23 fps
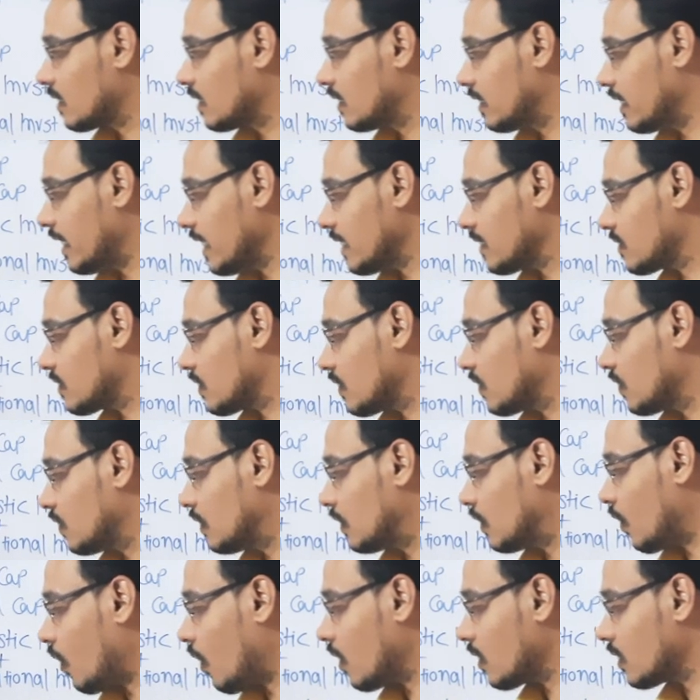Next,
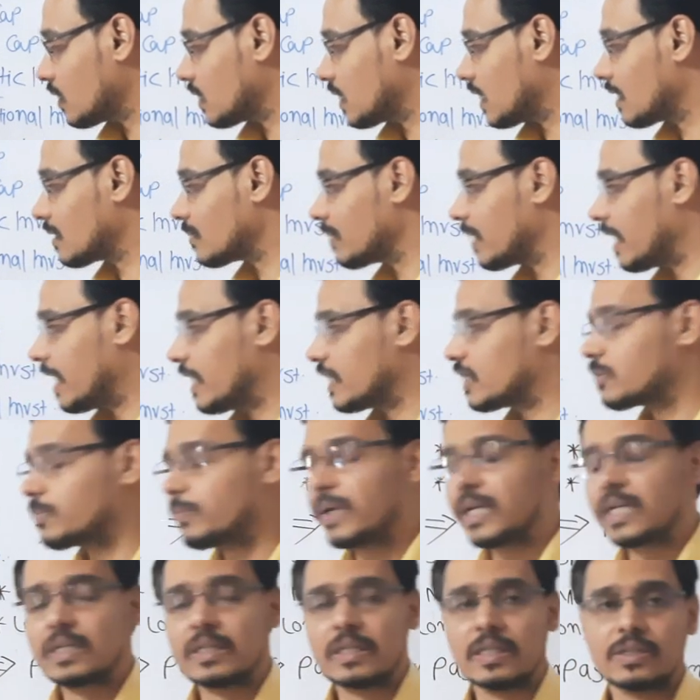long-term
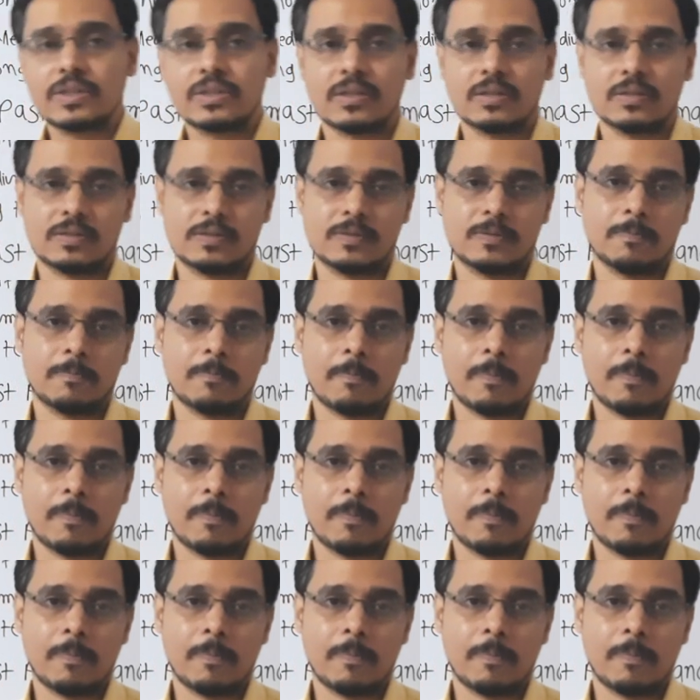expectations.